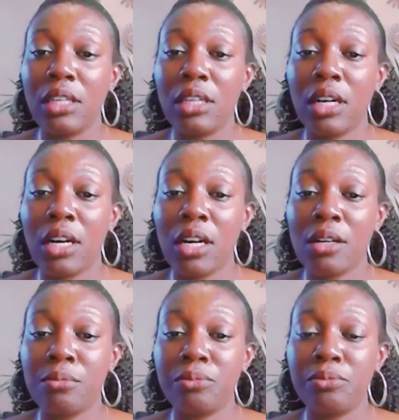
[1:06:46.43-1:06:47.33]

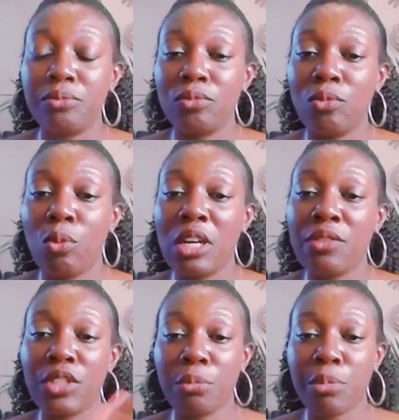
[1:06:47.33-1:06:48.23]
um,
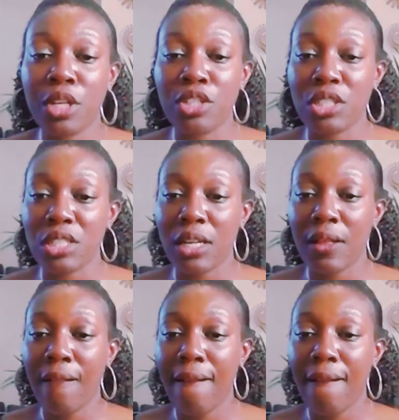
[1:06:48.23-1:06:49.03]
whenever you're purchasing.